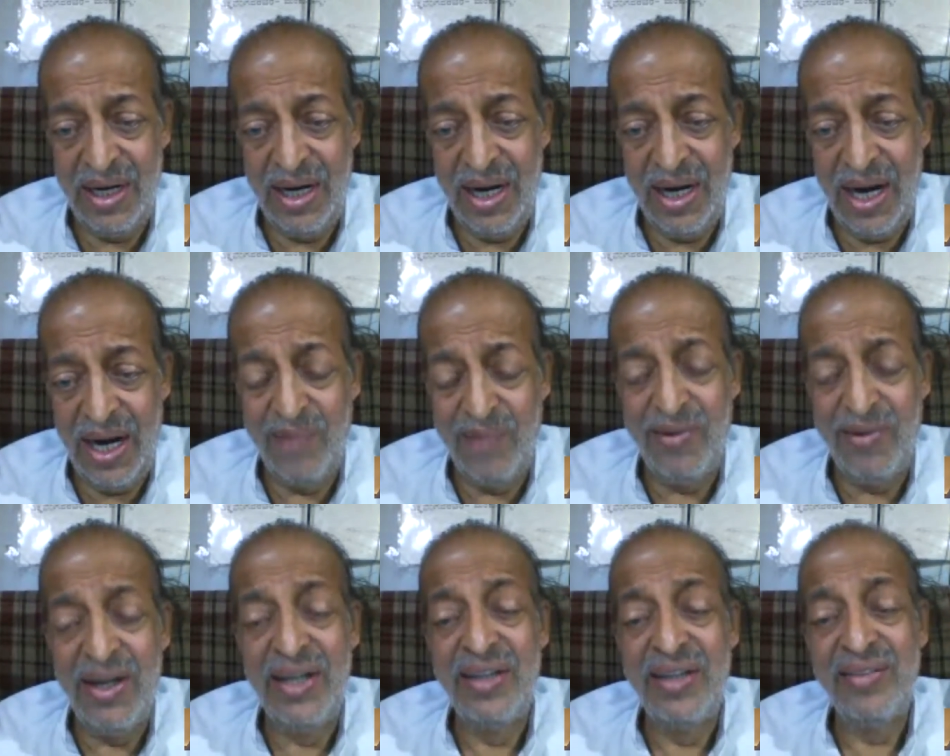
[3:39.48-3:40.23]
And
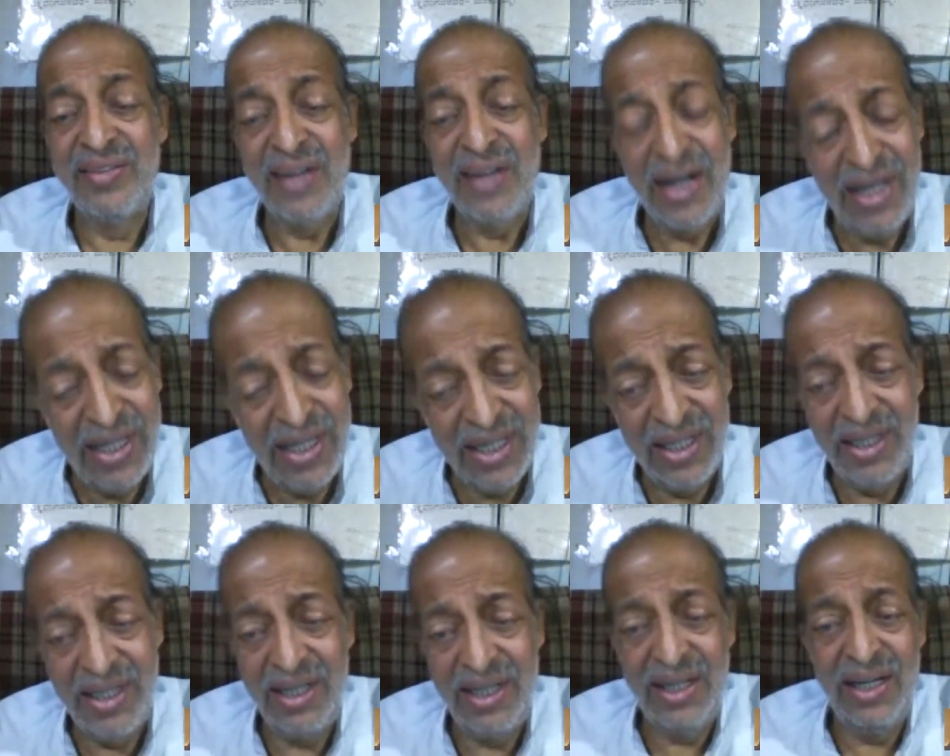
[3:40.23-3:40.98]
when it is
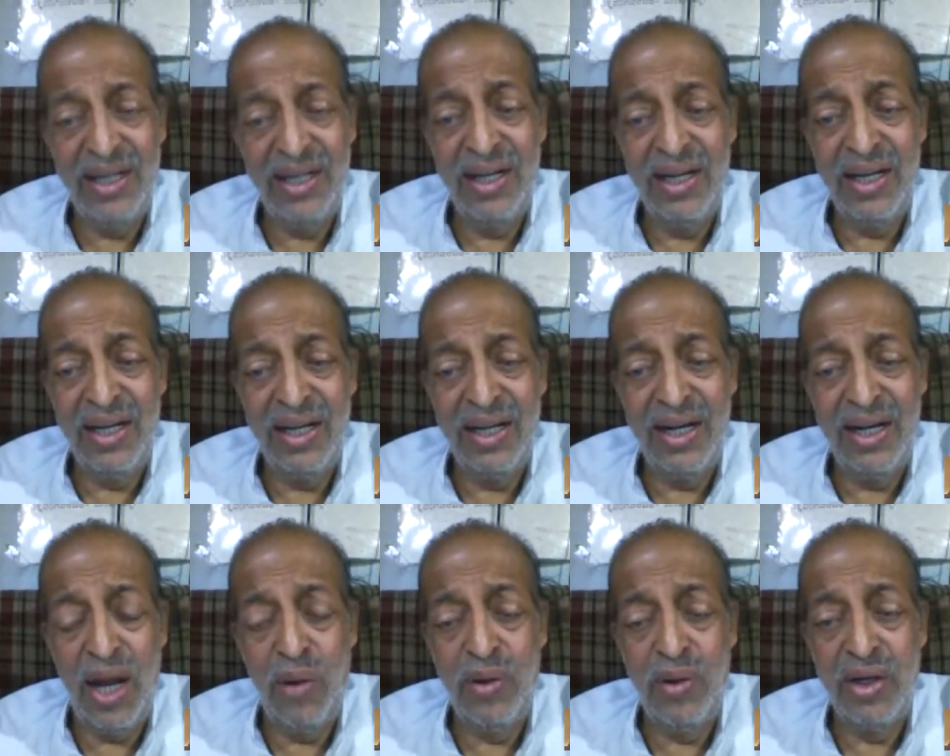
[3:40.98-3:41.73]
running,
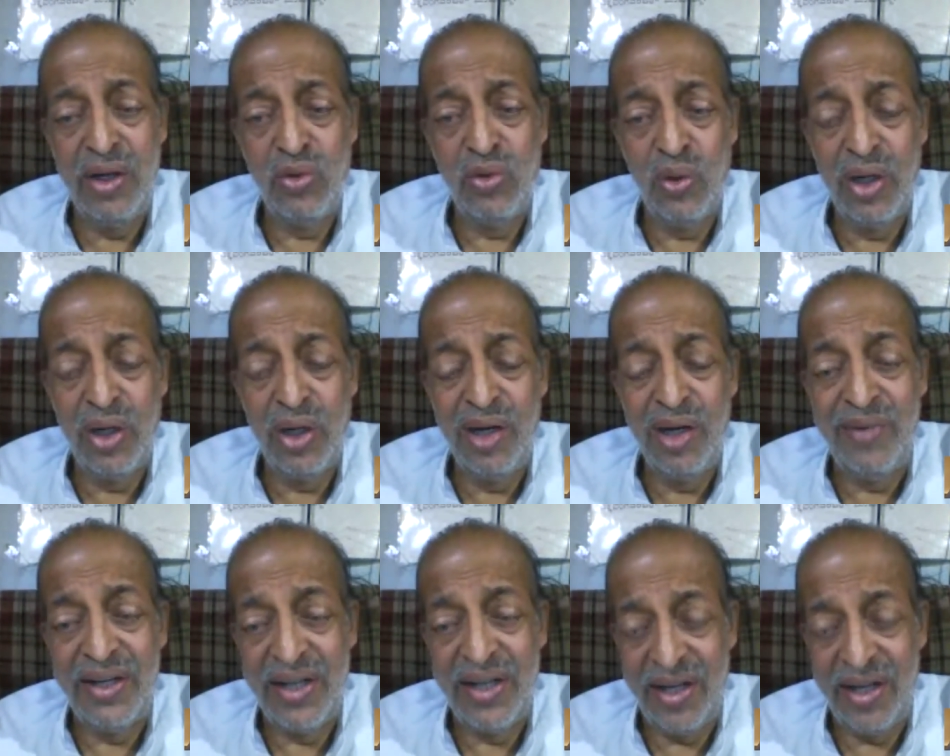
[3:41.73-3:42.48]
now it is only a
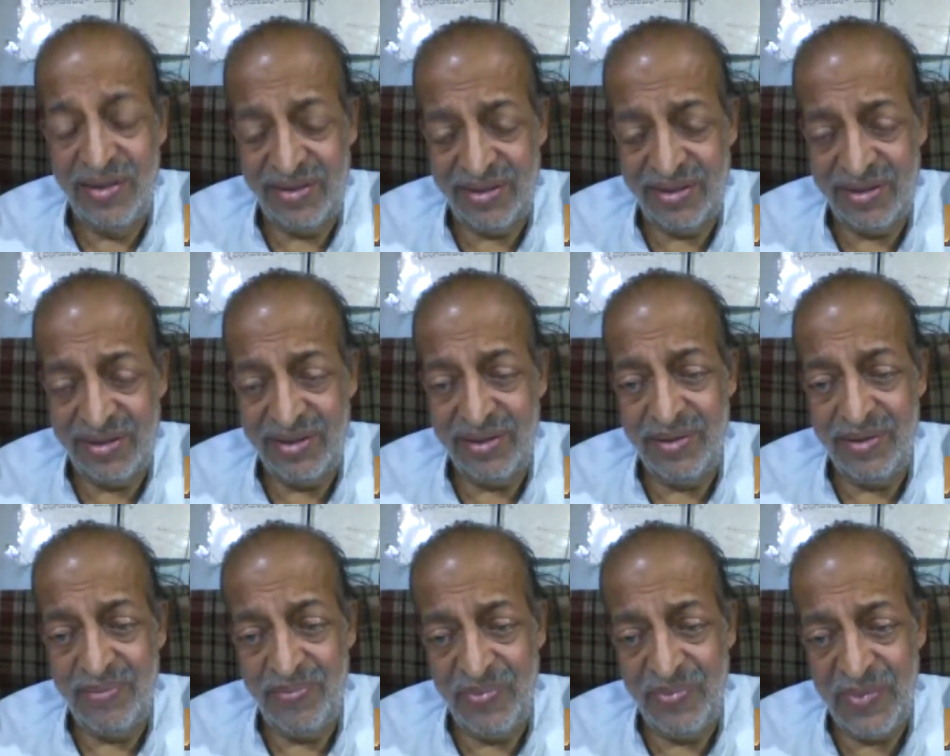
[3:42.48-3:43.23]
witness.
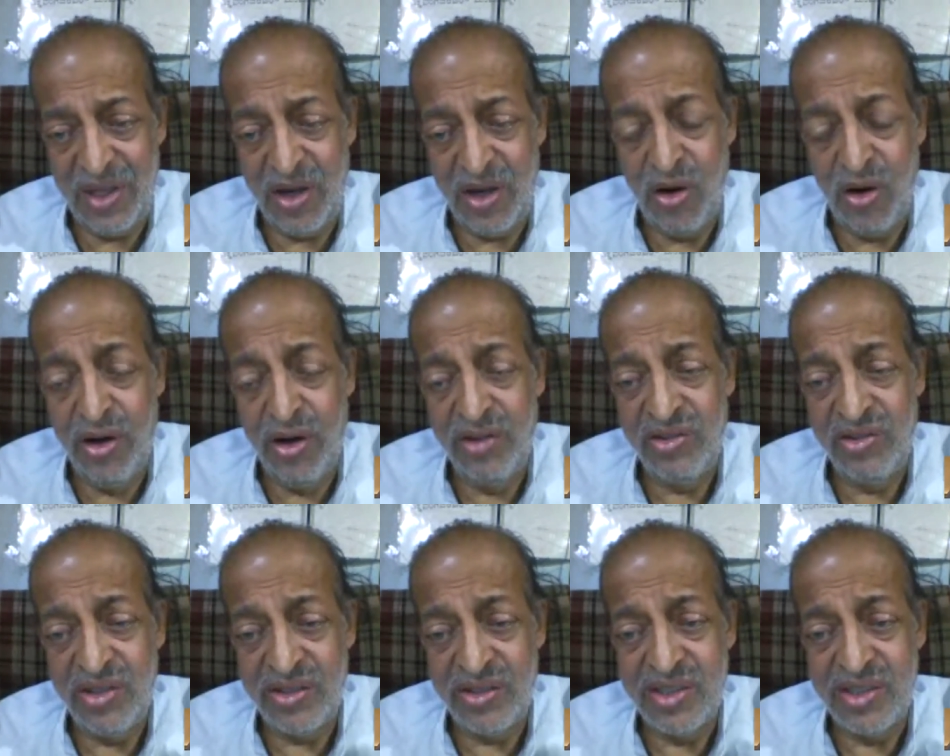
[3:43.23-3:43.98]
God is
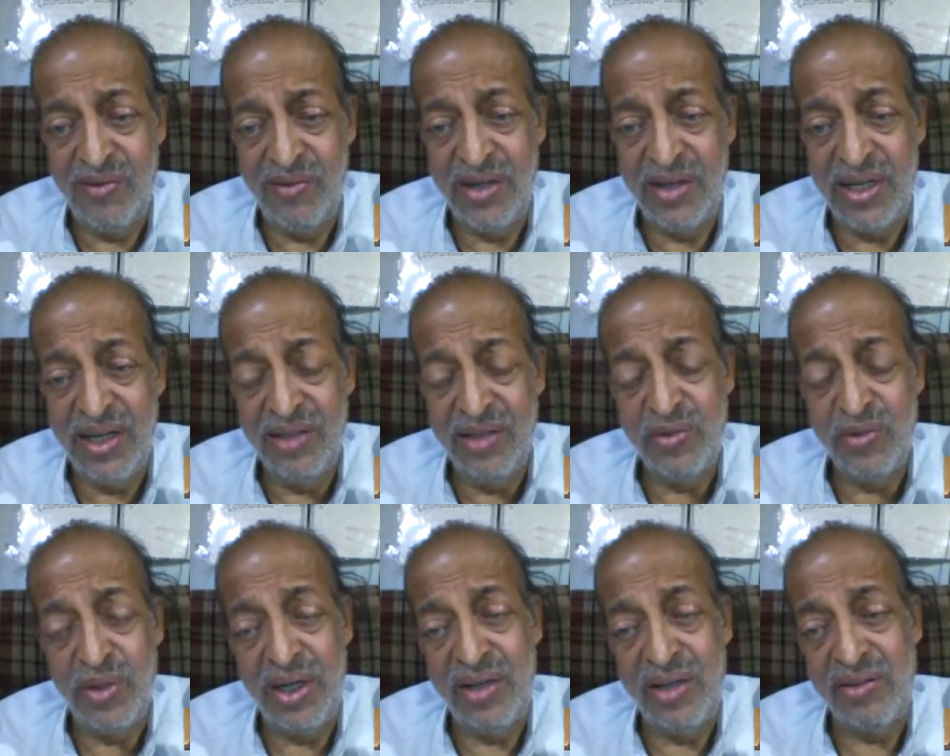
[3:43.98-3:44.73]
just a witness
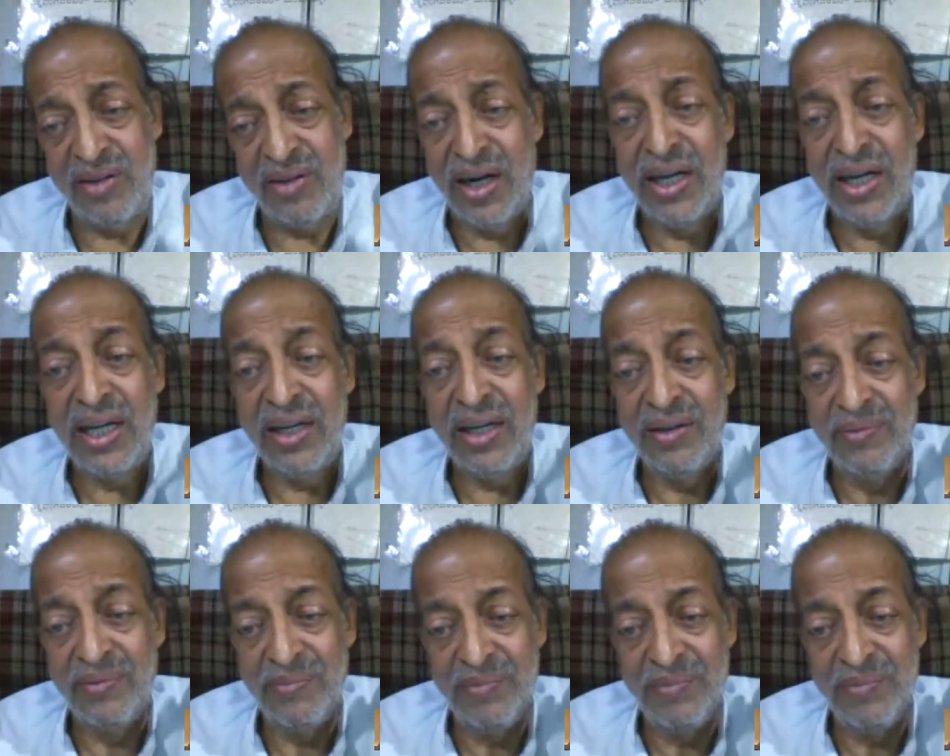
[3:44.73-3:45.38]
when it is running.